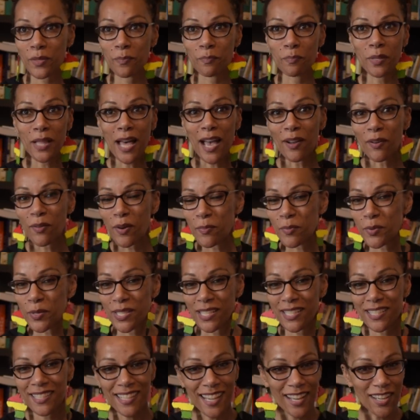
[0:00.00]
black
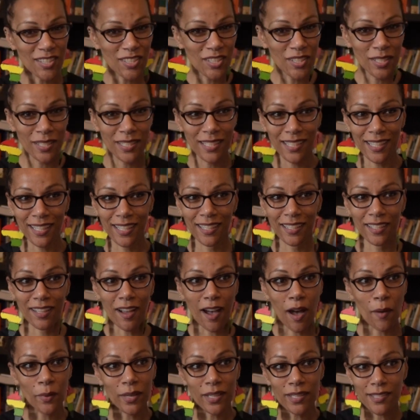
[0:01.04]
representation in
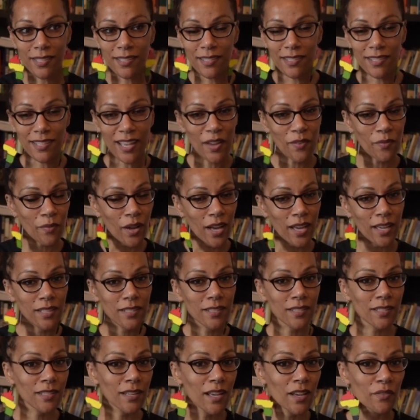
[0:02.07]
comics and sci-fi
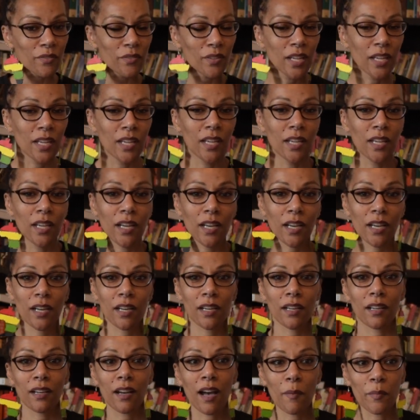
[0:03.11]
and stuff,
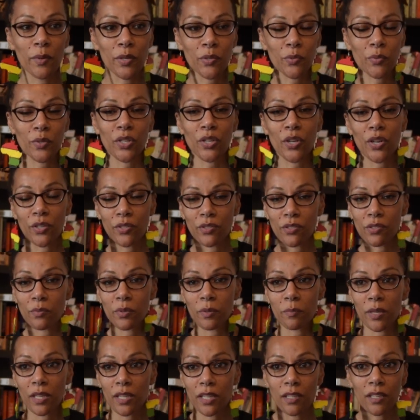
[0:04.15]
uh, Comix Returns
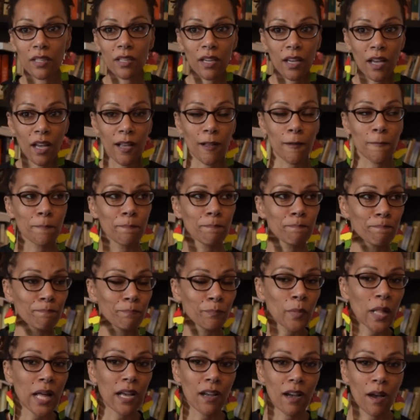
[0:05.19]
would be um,
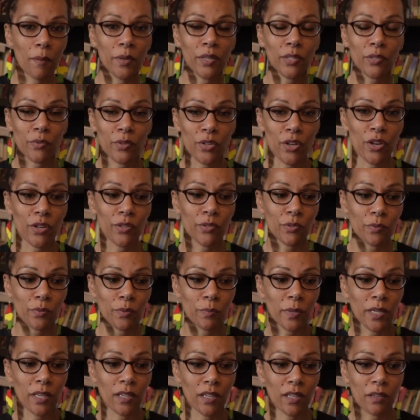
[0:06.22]
Black Comix Returns
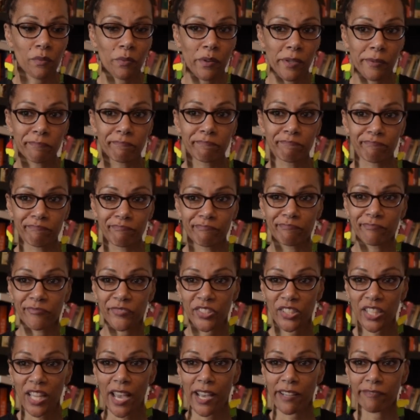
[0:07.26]
would be a good one
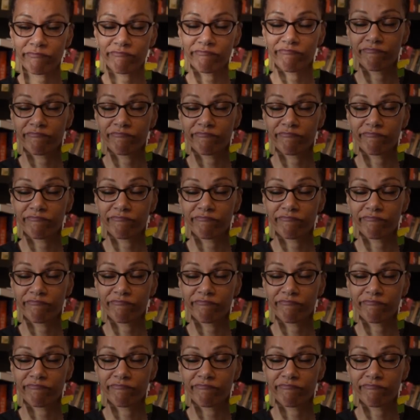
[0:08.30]
for that.